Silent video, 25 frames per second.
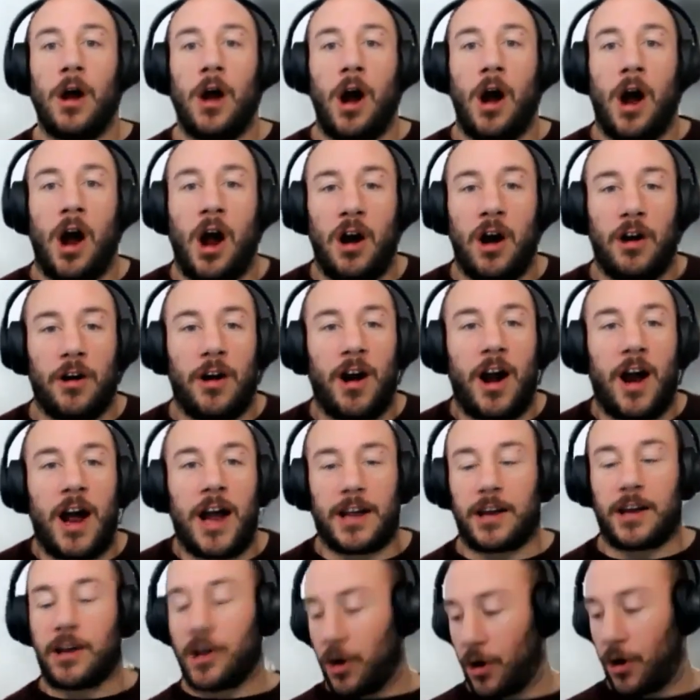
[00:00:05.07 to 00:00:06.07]
All right,
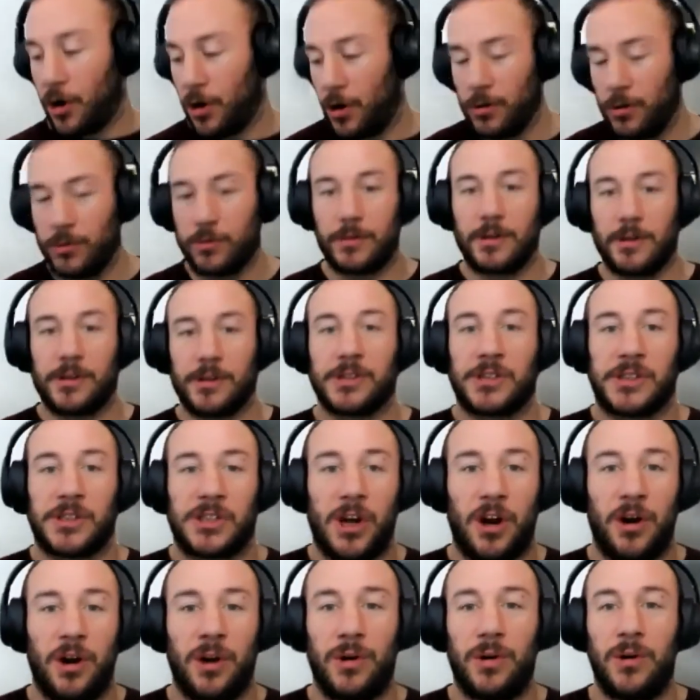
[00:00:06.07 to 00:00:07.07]
cool.
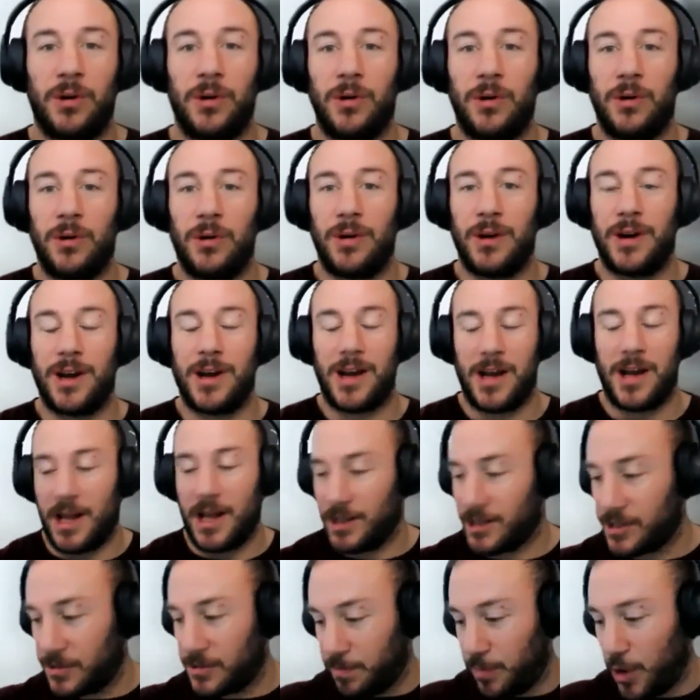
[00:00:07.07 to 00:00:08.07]
So,
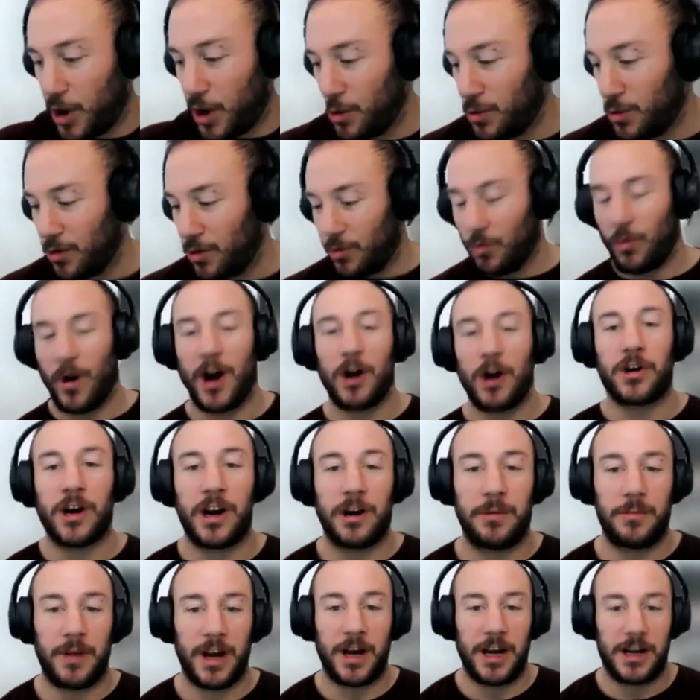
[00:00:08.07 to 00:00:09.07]
Paul,
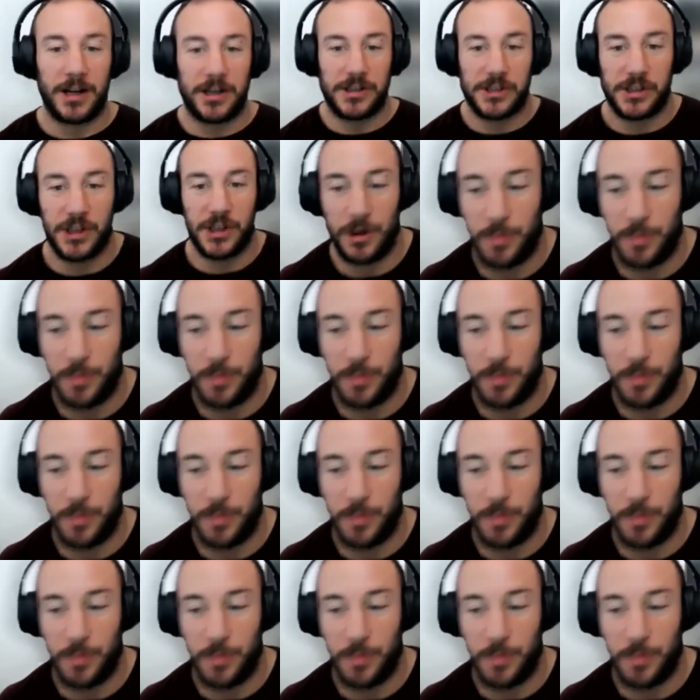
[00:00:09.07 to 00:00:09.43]
welcome to the